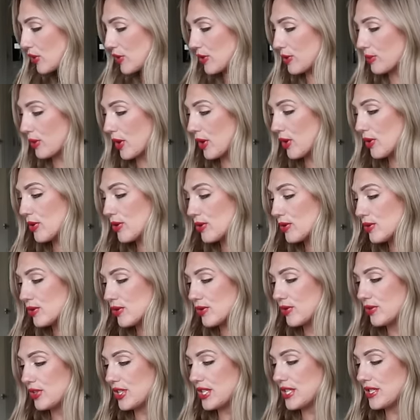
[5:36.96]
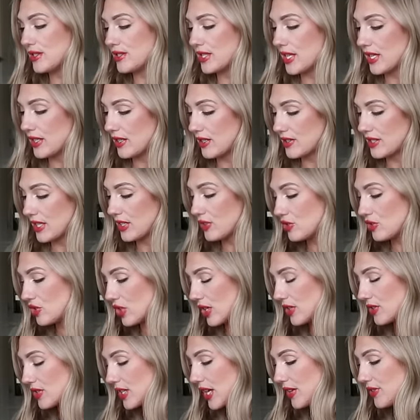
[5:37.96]
would throw these in because I
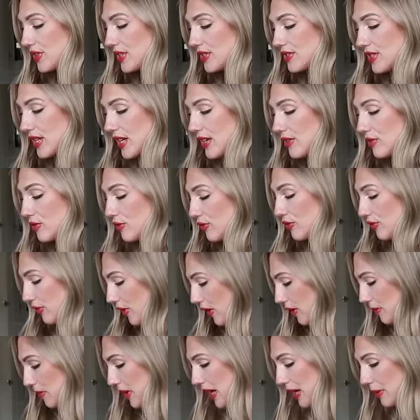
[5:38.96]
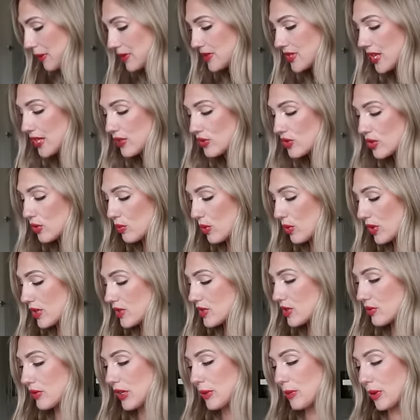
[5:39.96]
just got these in from Amazon. So one
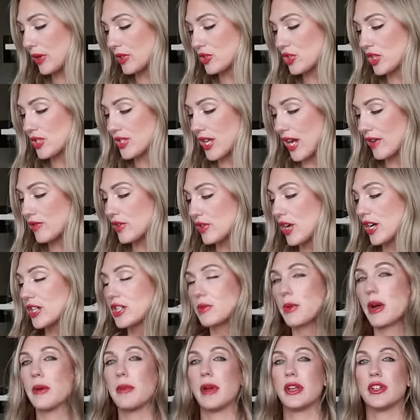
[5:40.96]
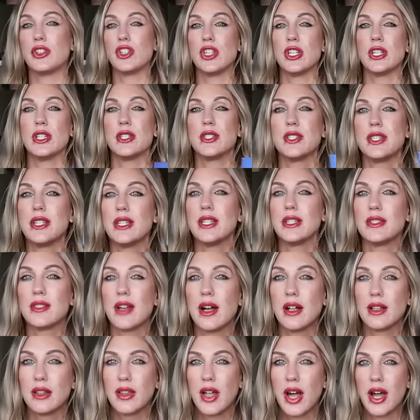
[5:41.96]
is a repurchase. I've talked about my chia seeds
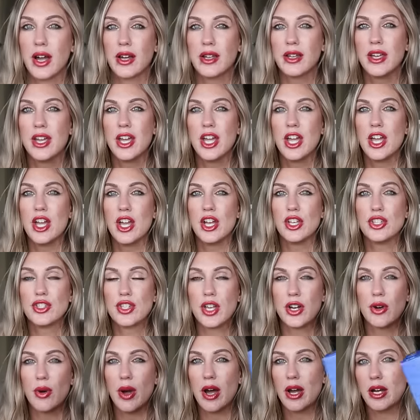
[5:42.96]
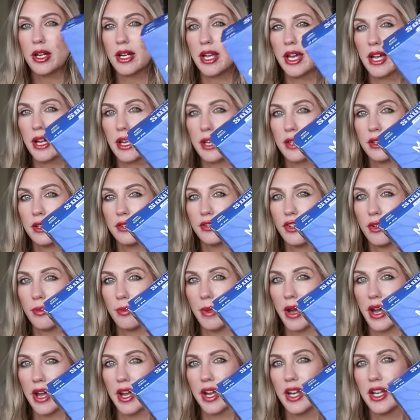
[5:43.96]
a lot. So I have
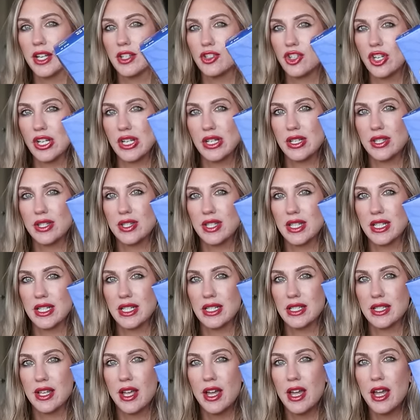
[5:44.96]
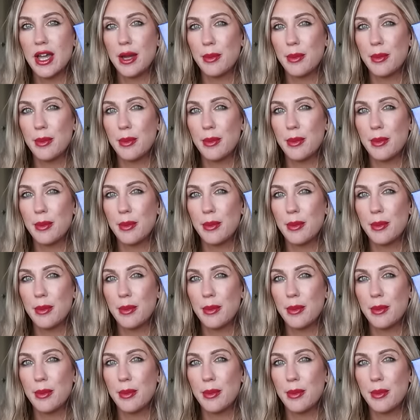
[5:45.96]
my chia seeds